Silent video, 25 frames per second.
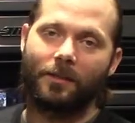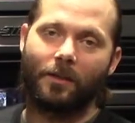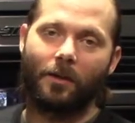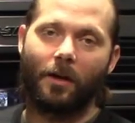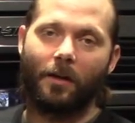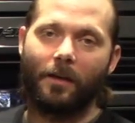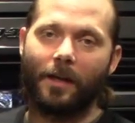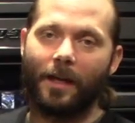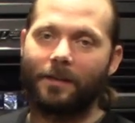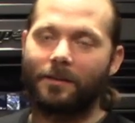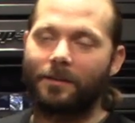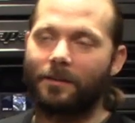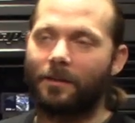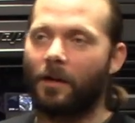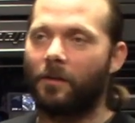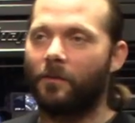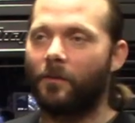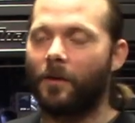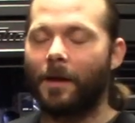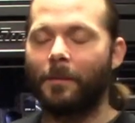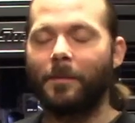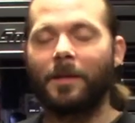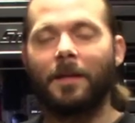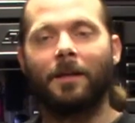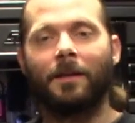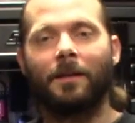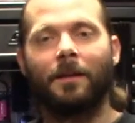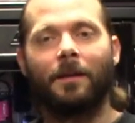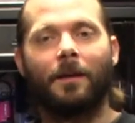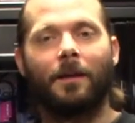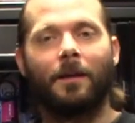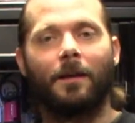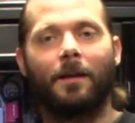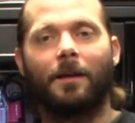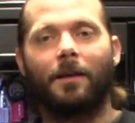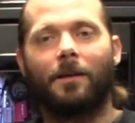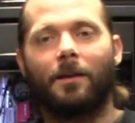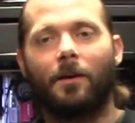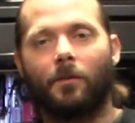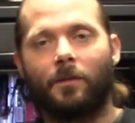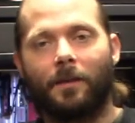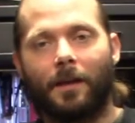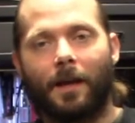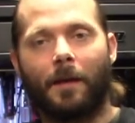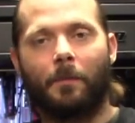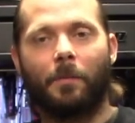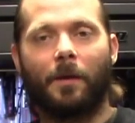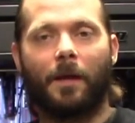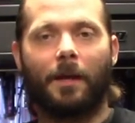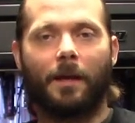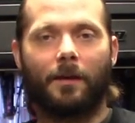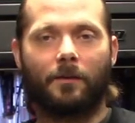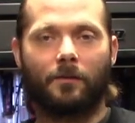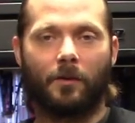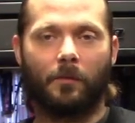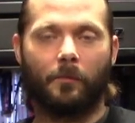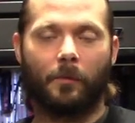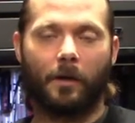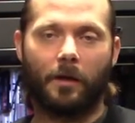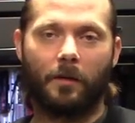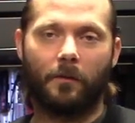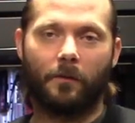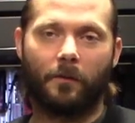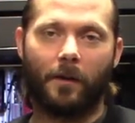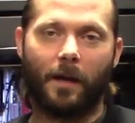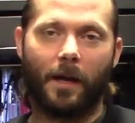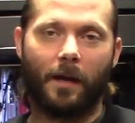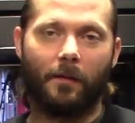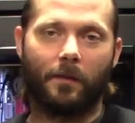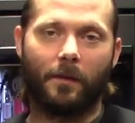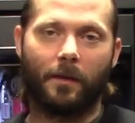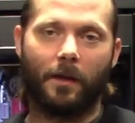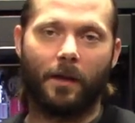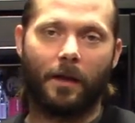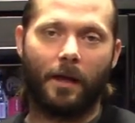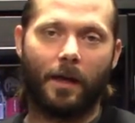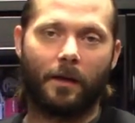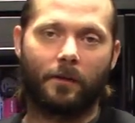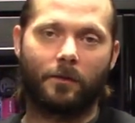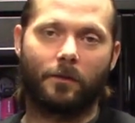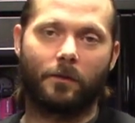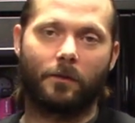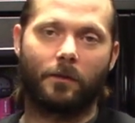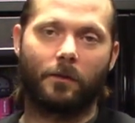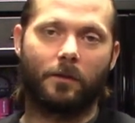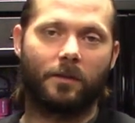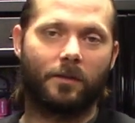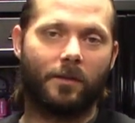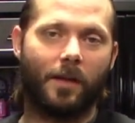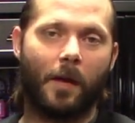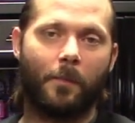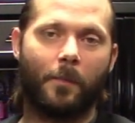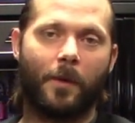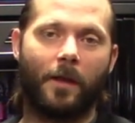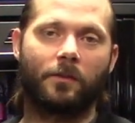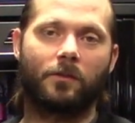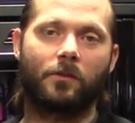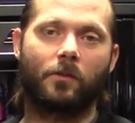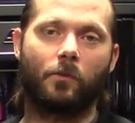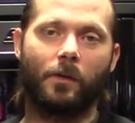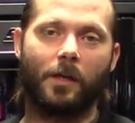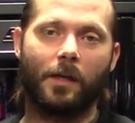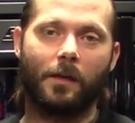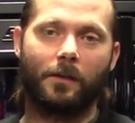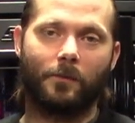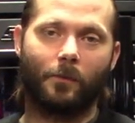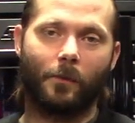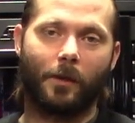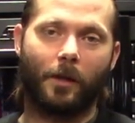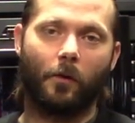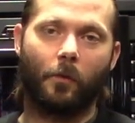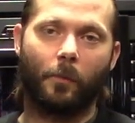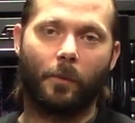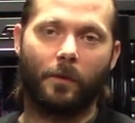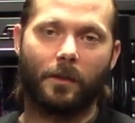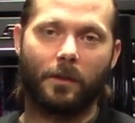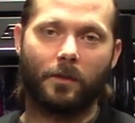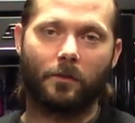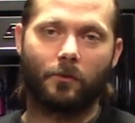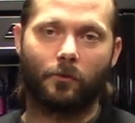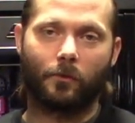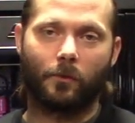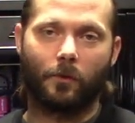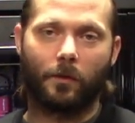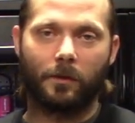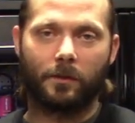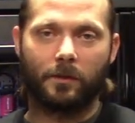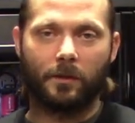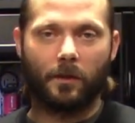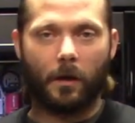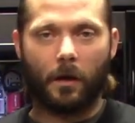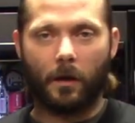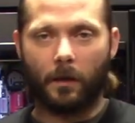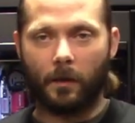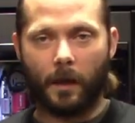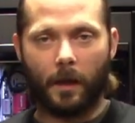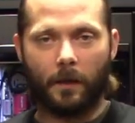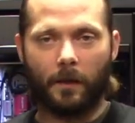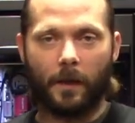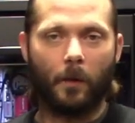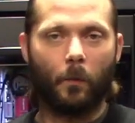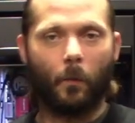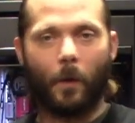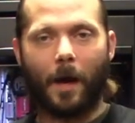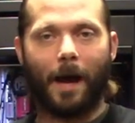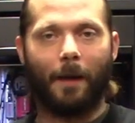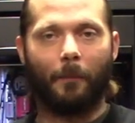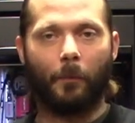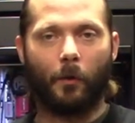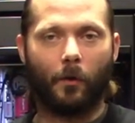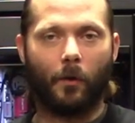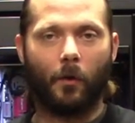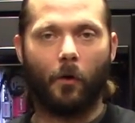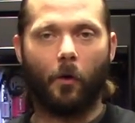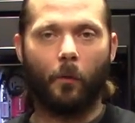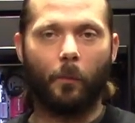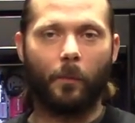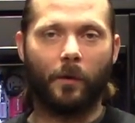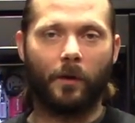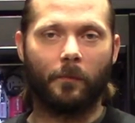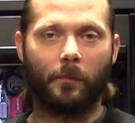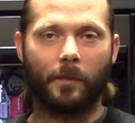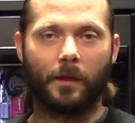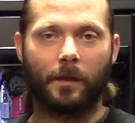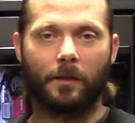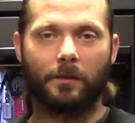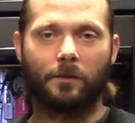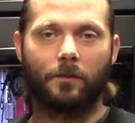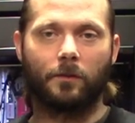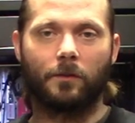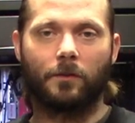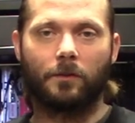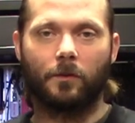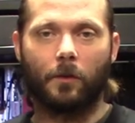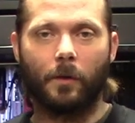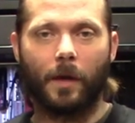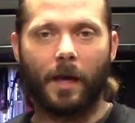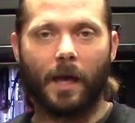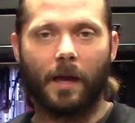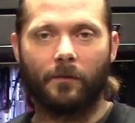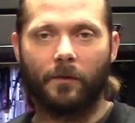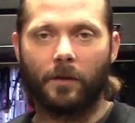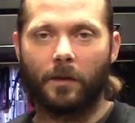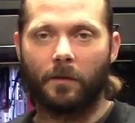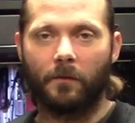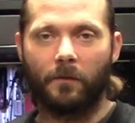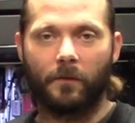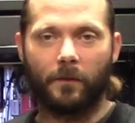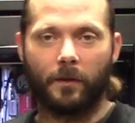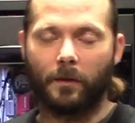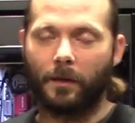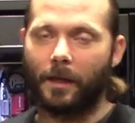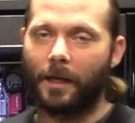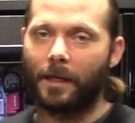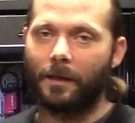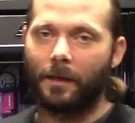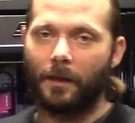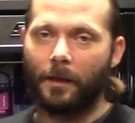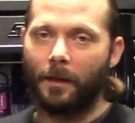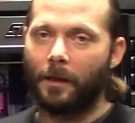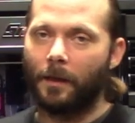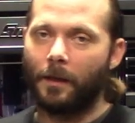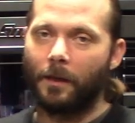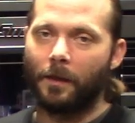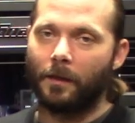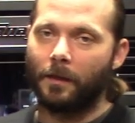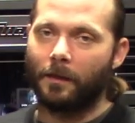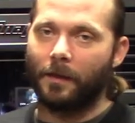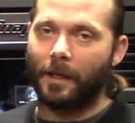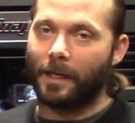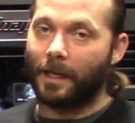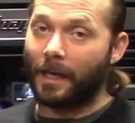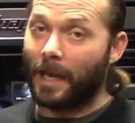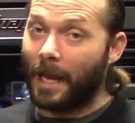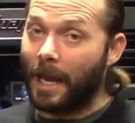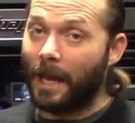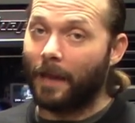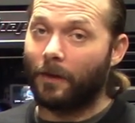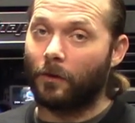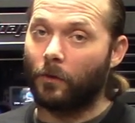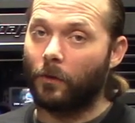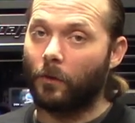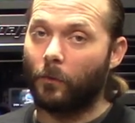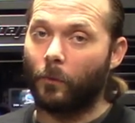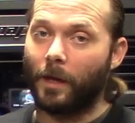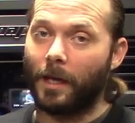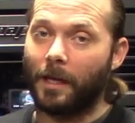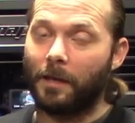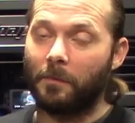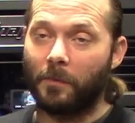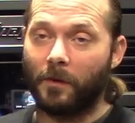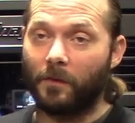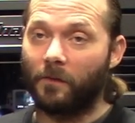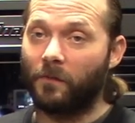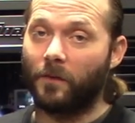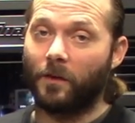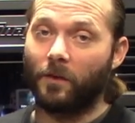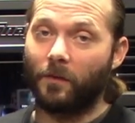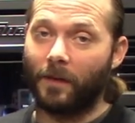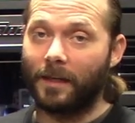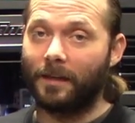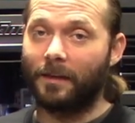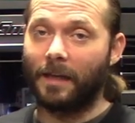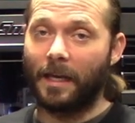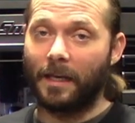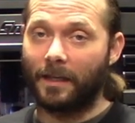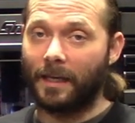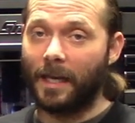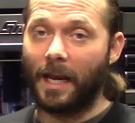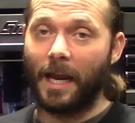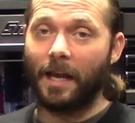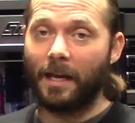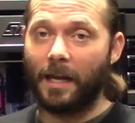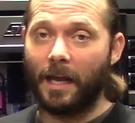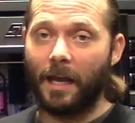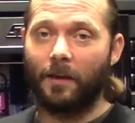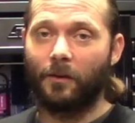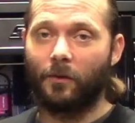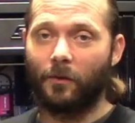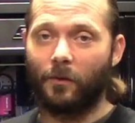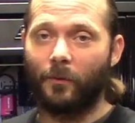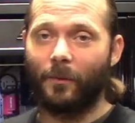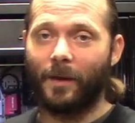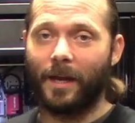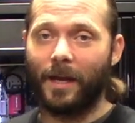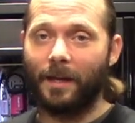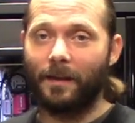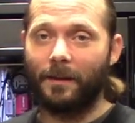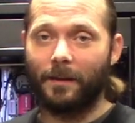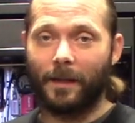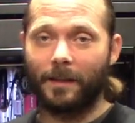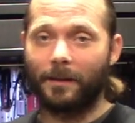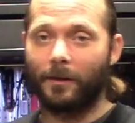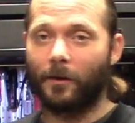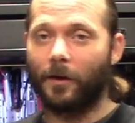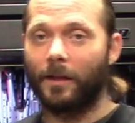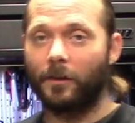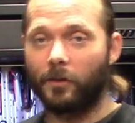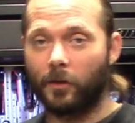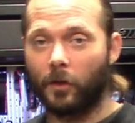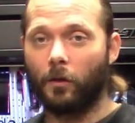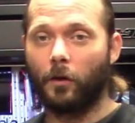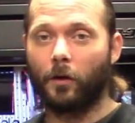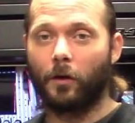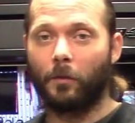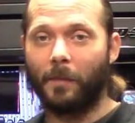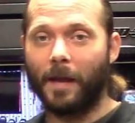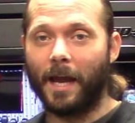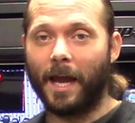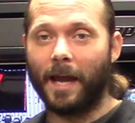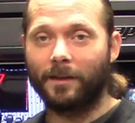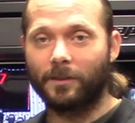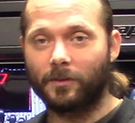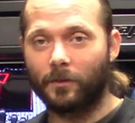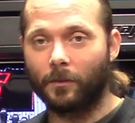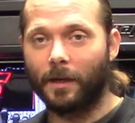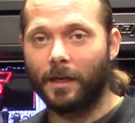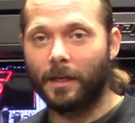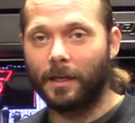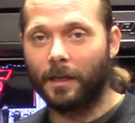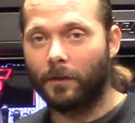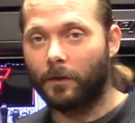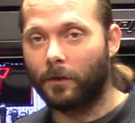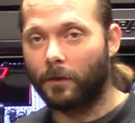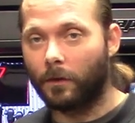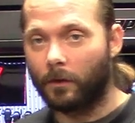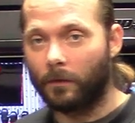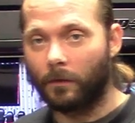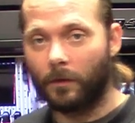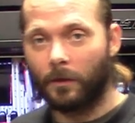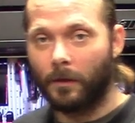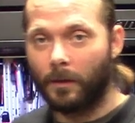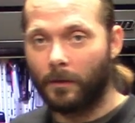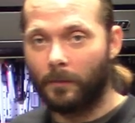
and all that stuff, I mean, you know, did I pay extra money for having the extra Snap-on squeaks when I open these drawers, and they wobble open because they're so heavy and feel like they can handle the weight, but feel like they can't handle the weight, like they're at their max already and they're